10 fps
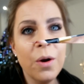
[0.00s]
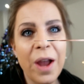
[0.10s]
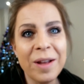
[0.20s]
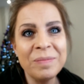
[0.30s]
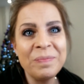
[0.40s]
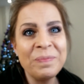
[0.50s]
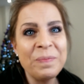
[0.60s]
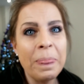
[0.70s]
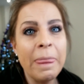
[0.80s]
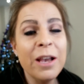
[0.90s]
Okay,
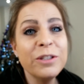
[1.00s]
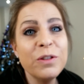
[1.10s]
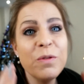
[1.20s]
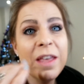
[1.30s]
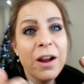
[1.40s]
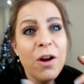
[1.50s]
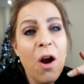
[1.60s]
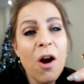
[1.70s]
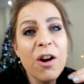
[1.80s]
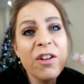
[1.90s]
so there
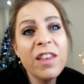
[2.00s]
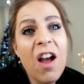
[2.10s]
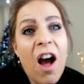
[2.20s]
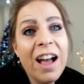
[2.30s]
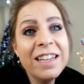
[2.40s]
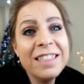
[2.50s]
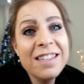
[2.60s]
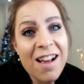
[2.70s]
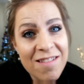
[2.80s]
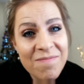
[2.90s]
are the
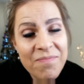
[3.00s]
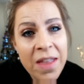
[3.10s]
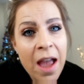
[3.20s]
eyes done.